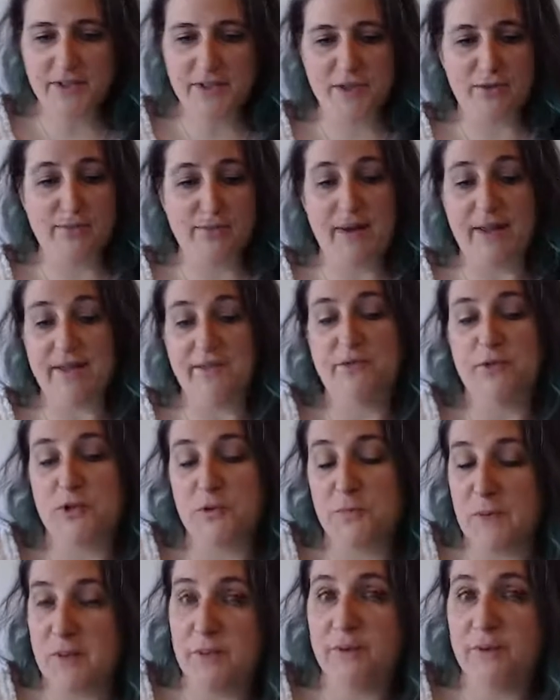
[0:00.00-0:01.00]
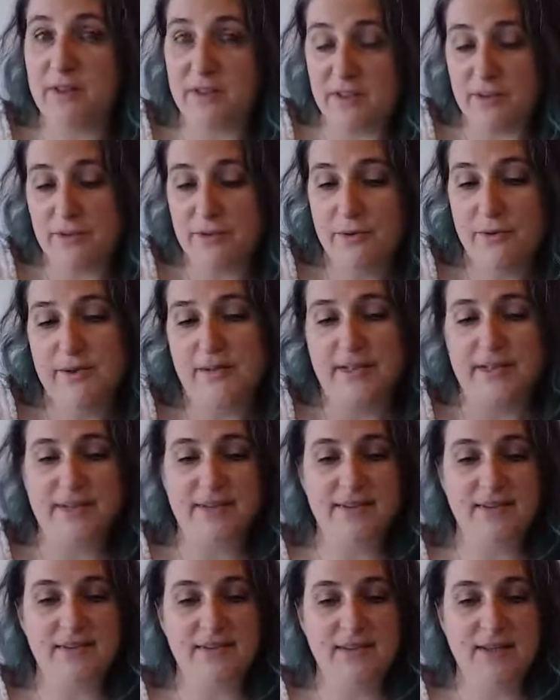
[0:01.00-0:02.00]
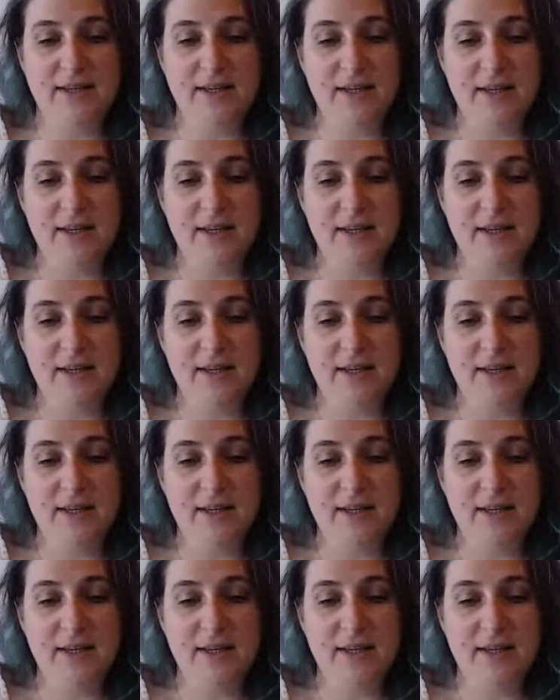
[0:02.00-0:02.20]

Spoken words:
to "May the Force be with you" is